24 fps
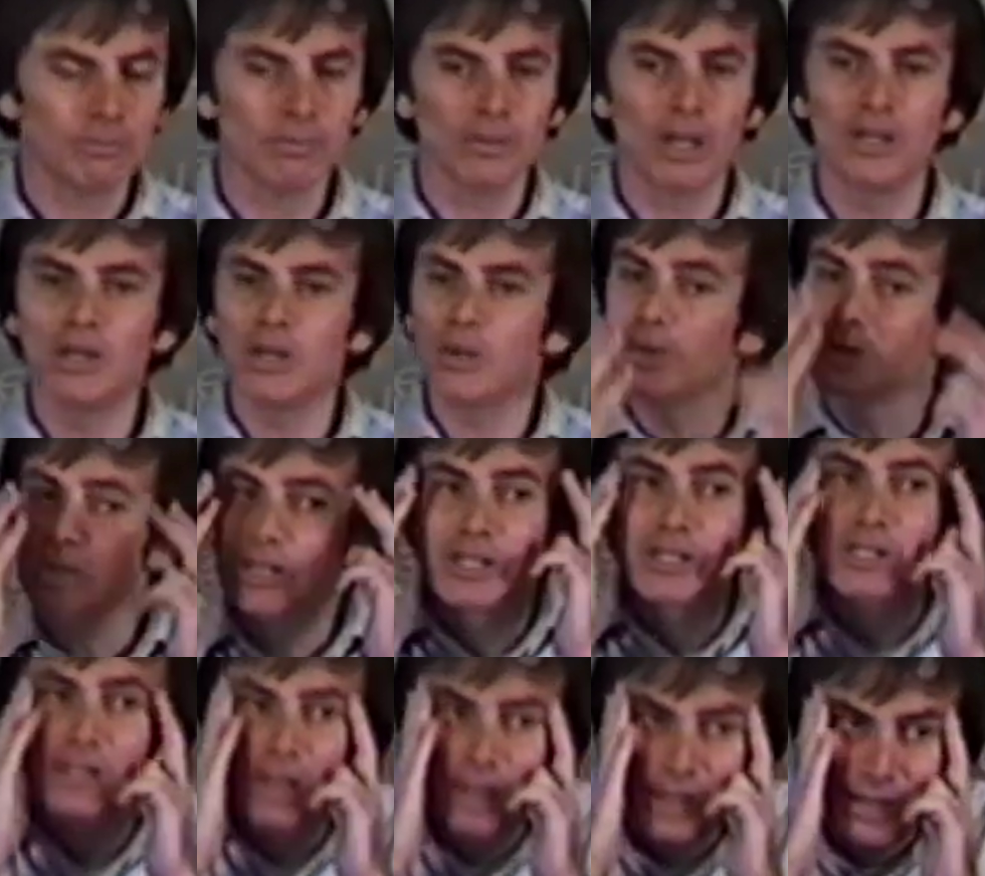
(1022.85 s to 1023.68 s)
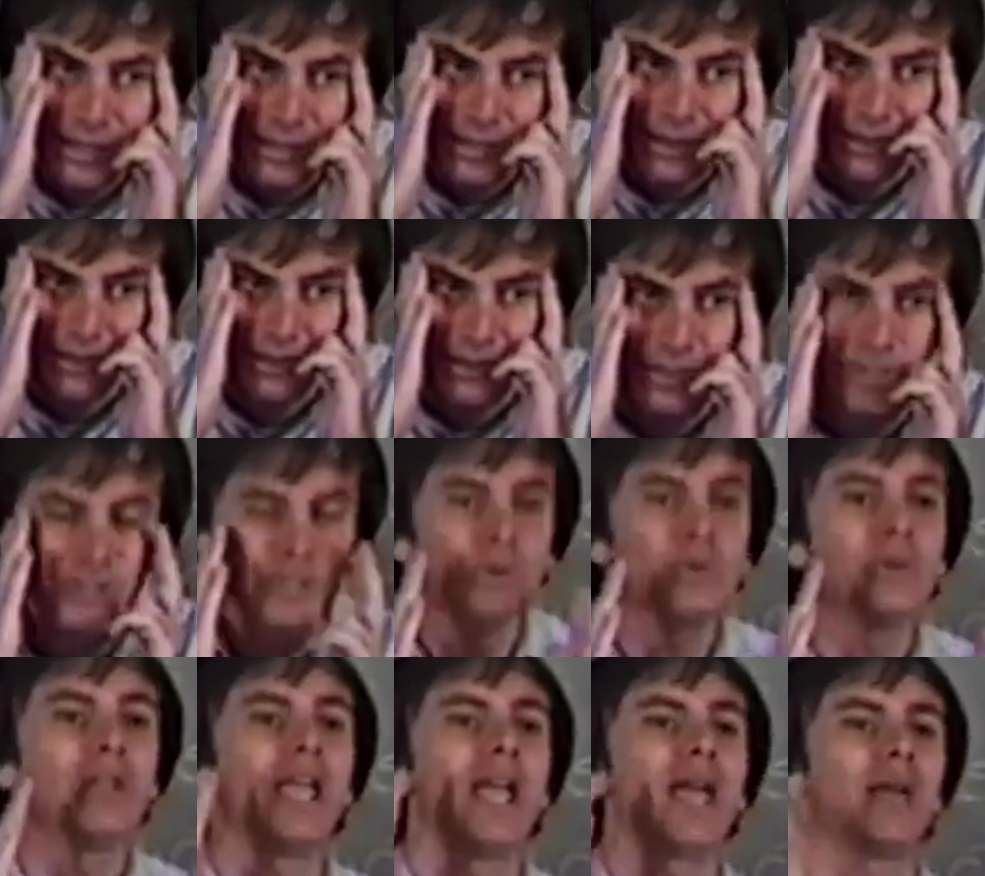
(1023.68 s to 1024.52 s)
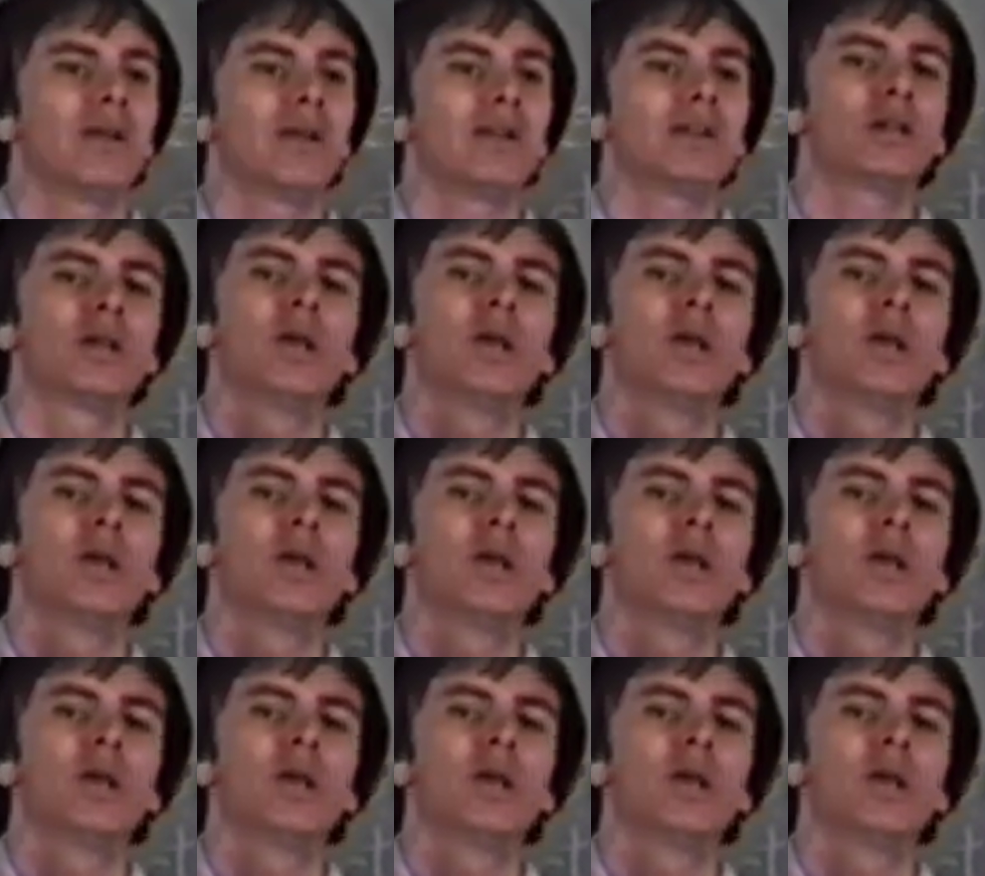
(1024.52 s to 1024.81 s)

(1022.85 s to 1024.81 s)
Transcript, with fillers: And you were designed like this. You cannot